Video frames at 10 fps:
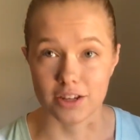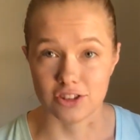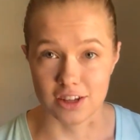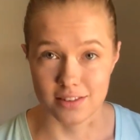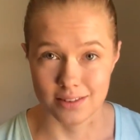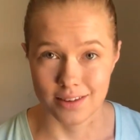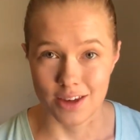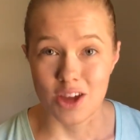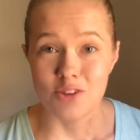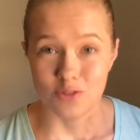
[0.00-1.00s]
punches
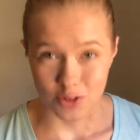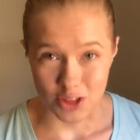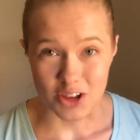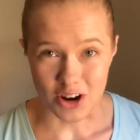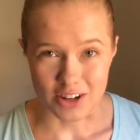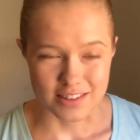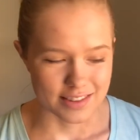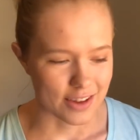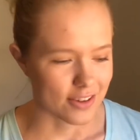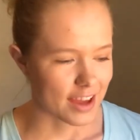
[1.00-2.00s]
for the yarns,
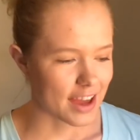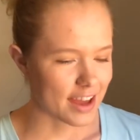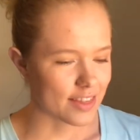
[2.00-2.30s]
okay?